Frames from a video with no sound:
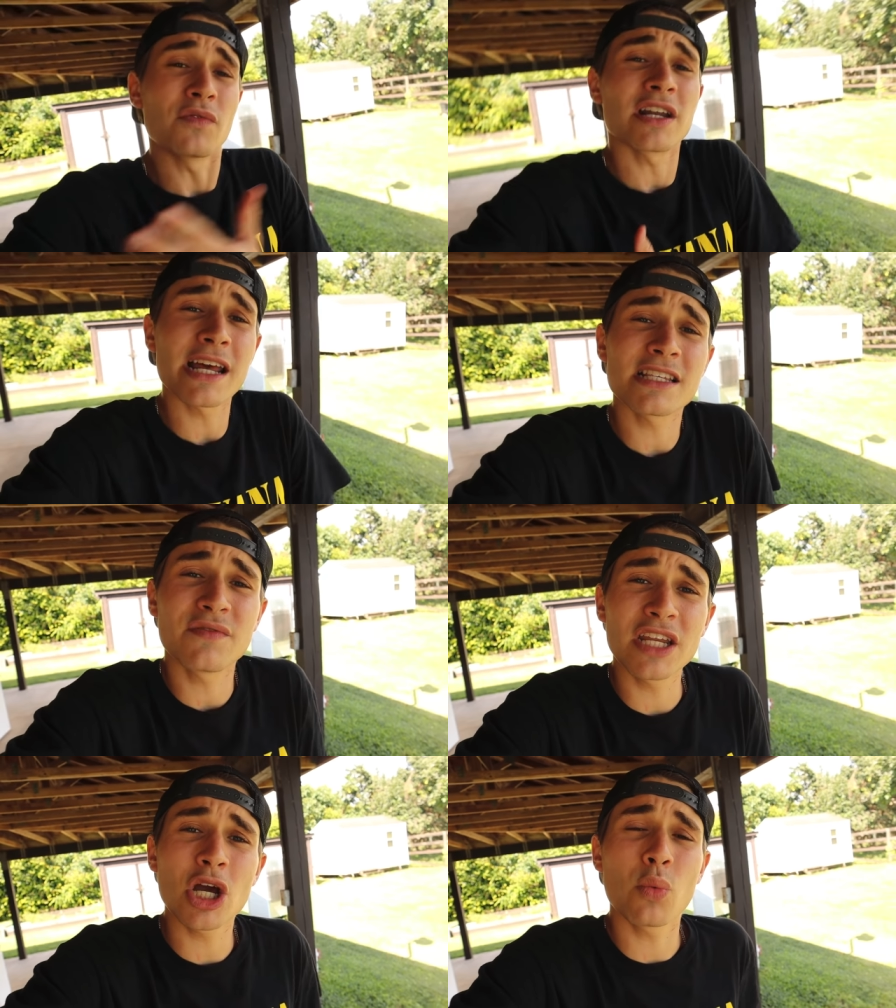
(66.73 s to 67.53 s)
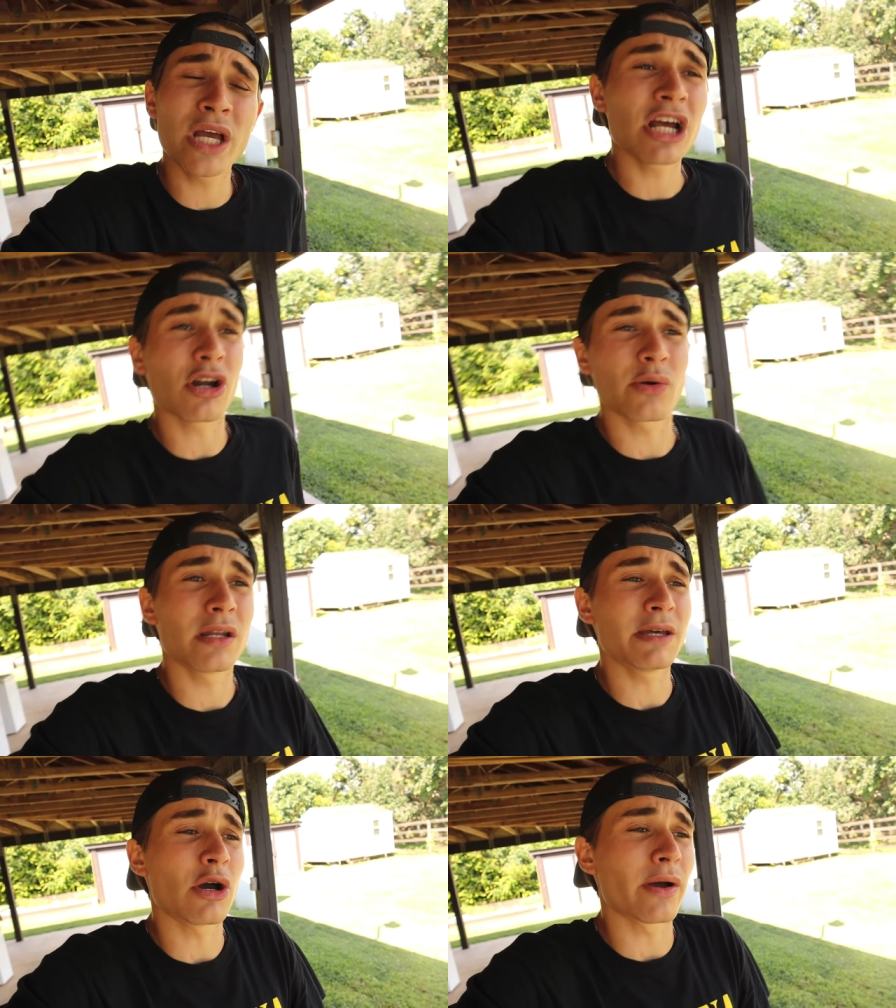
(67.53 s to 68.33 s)
for today's video, we are going
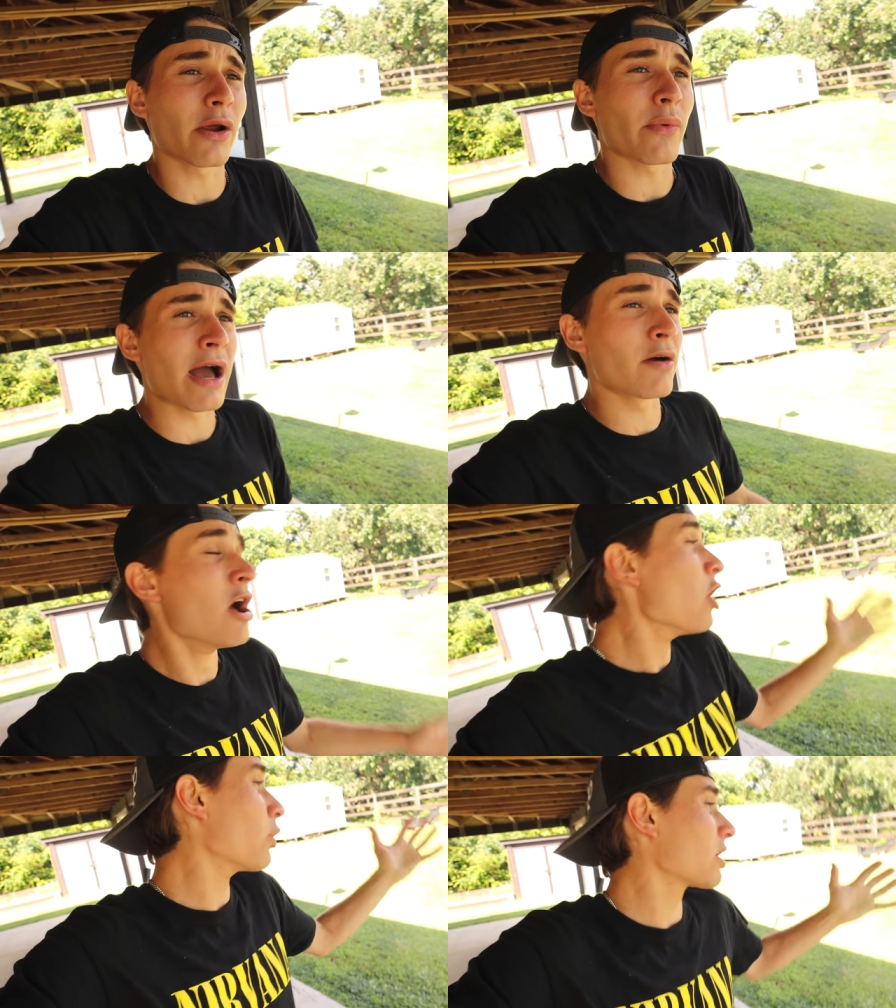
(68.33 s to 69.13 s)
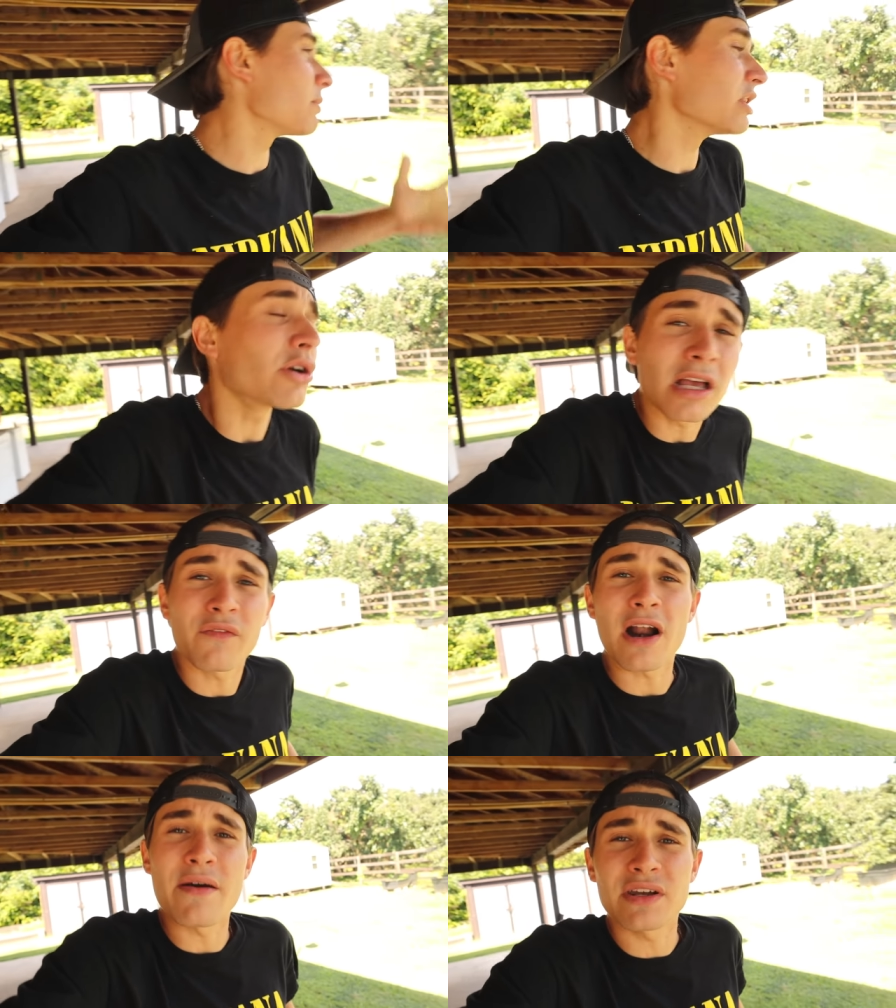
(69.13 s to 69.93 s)
to be going around. We're going to be looking
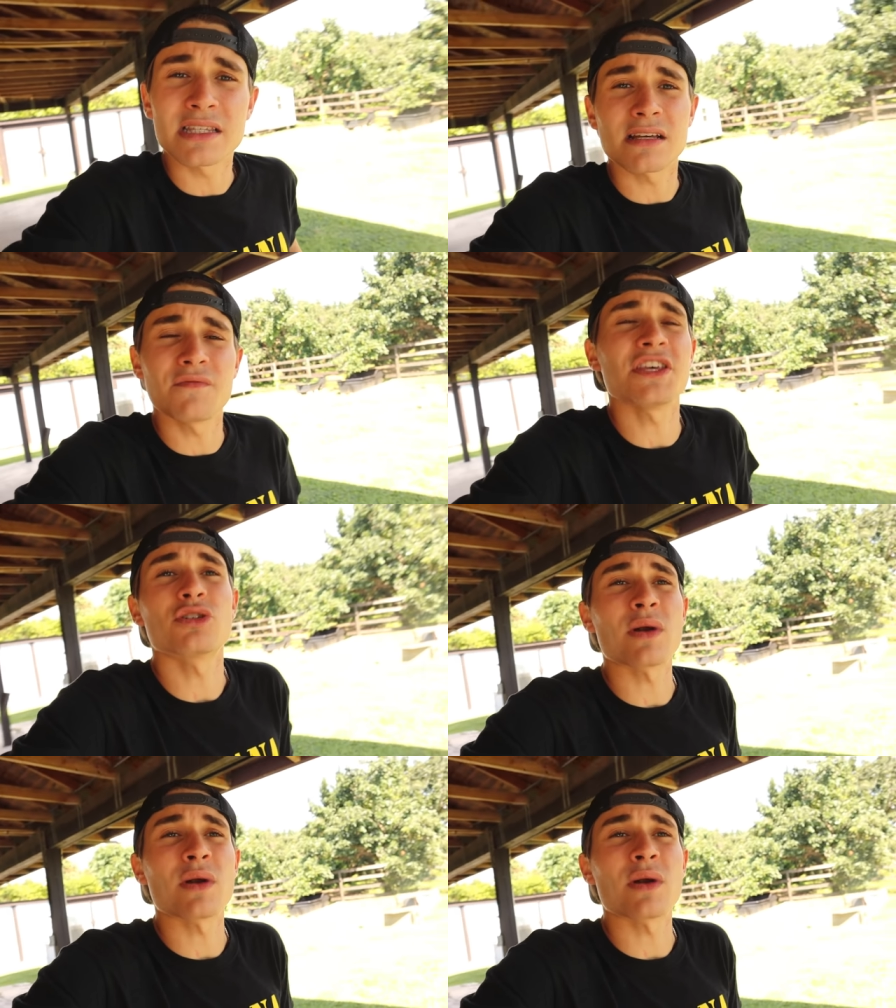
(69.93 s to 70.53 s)
for evidence of these